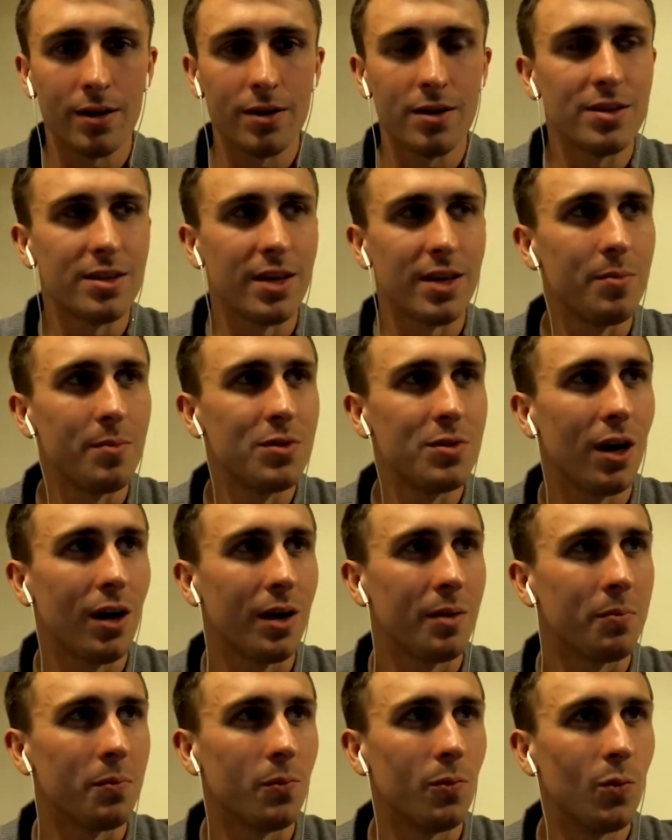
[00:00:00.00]
the same
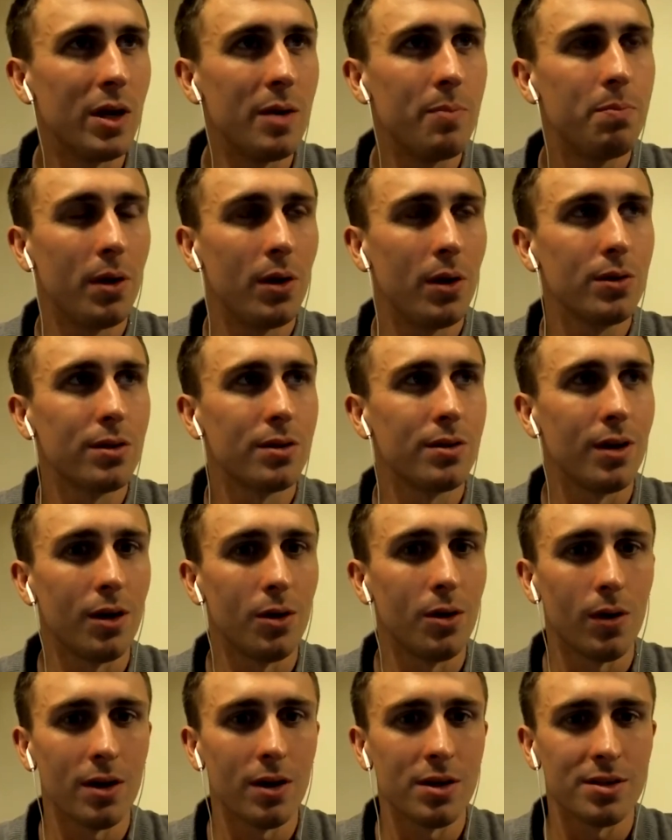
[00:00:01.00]
time, we both know
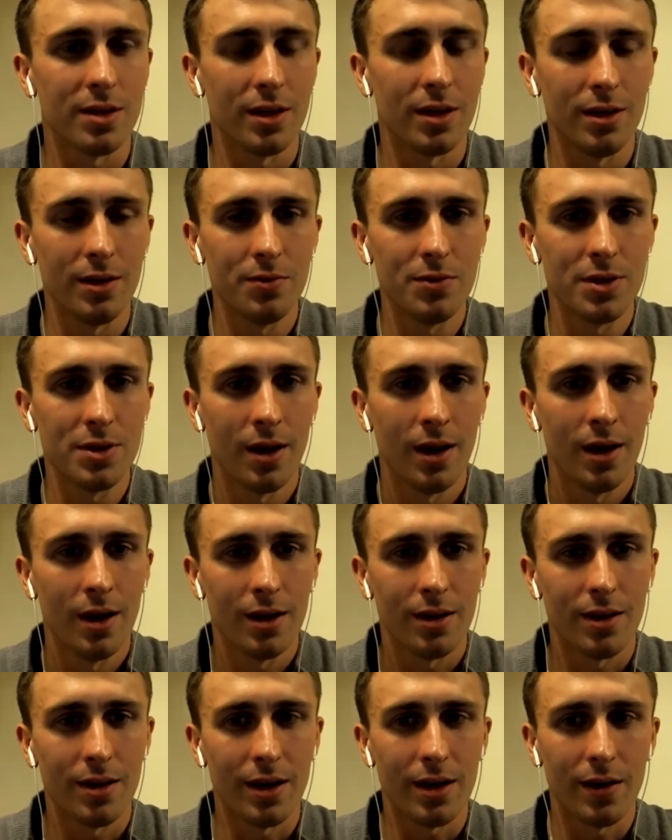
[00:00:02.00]
ourselves
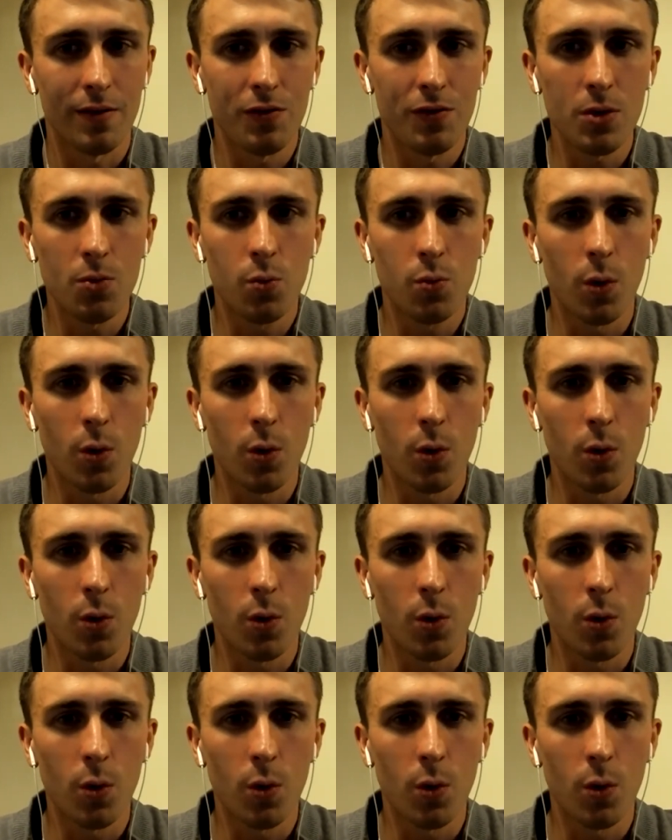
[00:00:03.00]
that if you